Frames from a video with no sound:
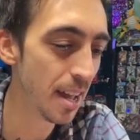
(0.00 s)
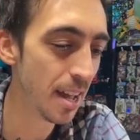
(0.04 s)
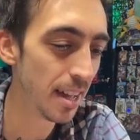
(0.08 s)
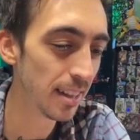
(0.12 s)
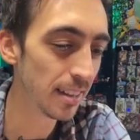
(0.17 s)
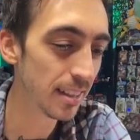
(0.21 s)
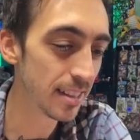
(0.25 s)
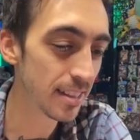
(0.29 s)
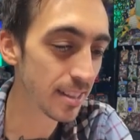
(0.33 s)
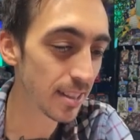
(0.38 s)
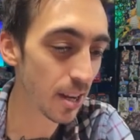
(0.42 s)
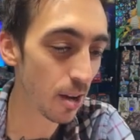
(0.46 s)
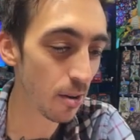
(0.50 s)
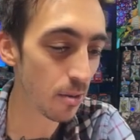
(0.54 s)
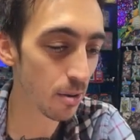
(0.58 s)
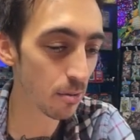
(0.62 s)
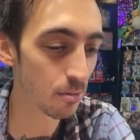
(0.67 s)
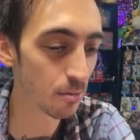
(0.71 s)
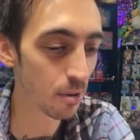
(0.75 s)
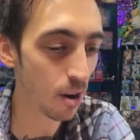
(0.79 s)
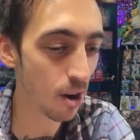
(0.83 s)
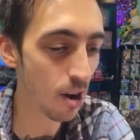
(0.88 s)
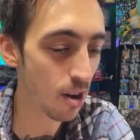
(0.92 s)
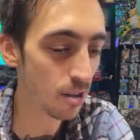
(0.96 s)
Let's go the
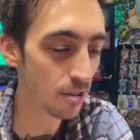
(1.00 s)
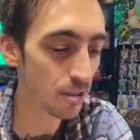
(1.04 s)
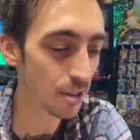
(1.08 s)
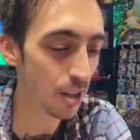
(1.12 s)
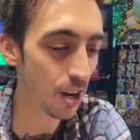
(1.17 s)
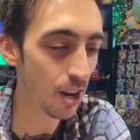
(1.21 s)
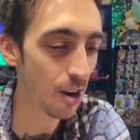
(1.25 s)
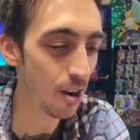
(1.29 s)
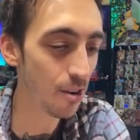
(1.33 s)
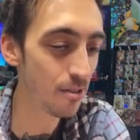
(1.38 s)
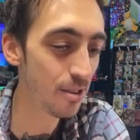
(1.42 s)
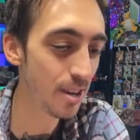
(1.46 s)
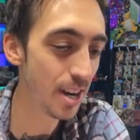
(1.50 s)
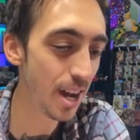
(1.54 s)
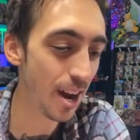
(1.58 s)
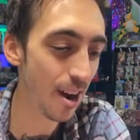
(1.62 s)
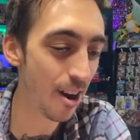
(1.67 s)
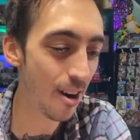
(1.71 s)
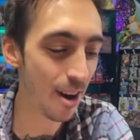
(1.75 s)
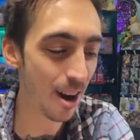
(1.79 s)
Ralts. Oh no,